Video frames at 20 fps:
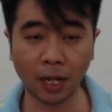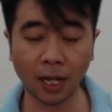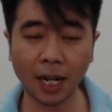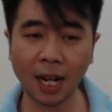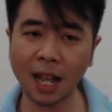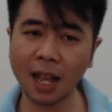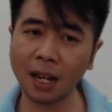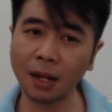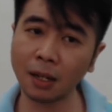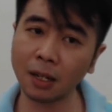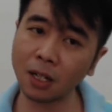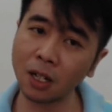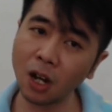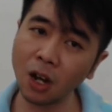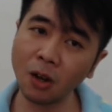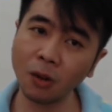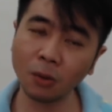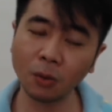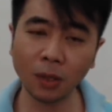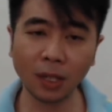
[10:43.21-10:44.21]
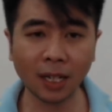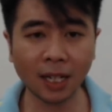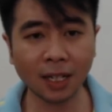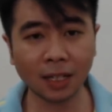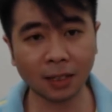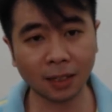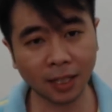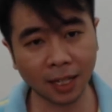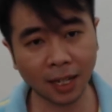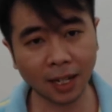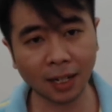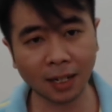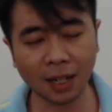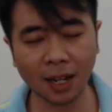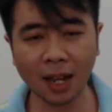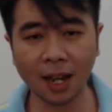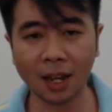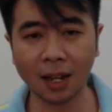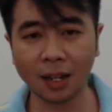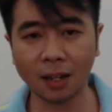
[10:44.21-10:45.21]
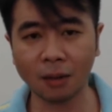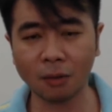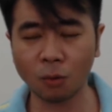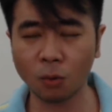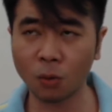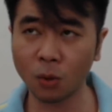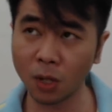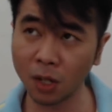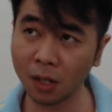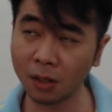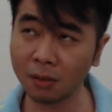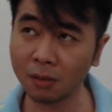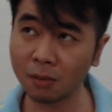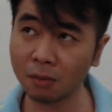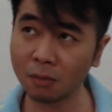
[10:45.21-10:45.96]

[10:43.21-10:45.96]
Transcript: And I don't really think I would,